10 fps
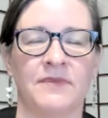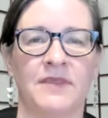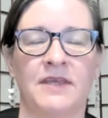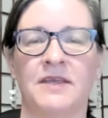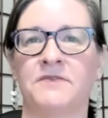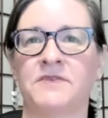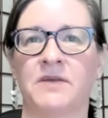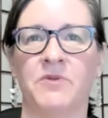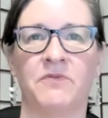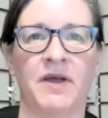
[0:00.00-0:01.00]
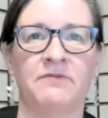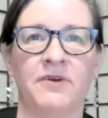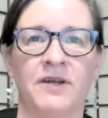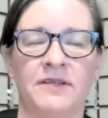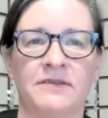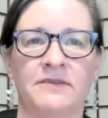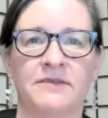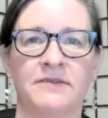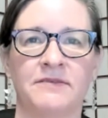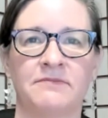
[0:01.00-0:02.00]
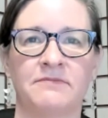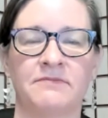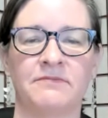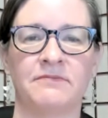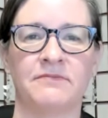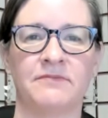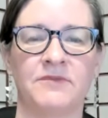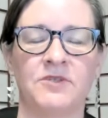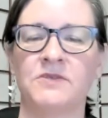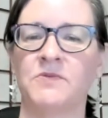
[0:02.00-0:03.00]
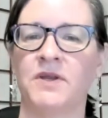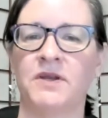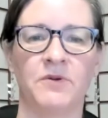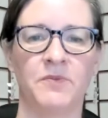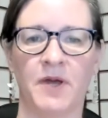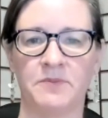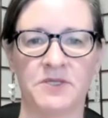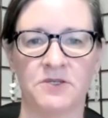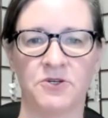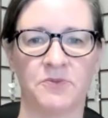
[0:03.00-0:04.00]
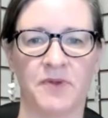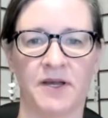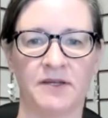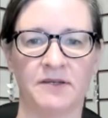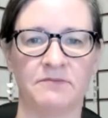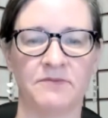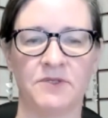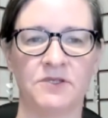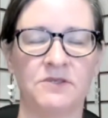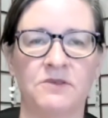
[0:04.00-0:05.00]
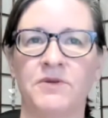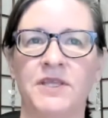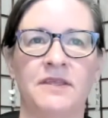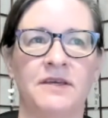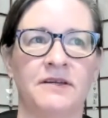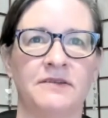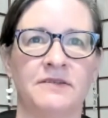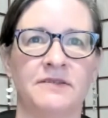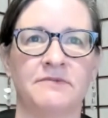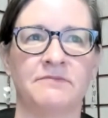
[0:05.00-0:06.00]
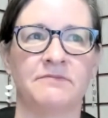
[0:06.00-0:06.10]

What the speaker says: Thinking of some of my friends. just whatever pops into your mind, just 3 things.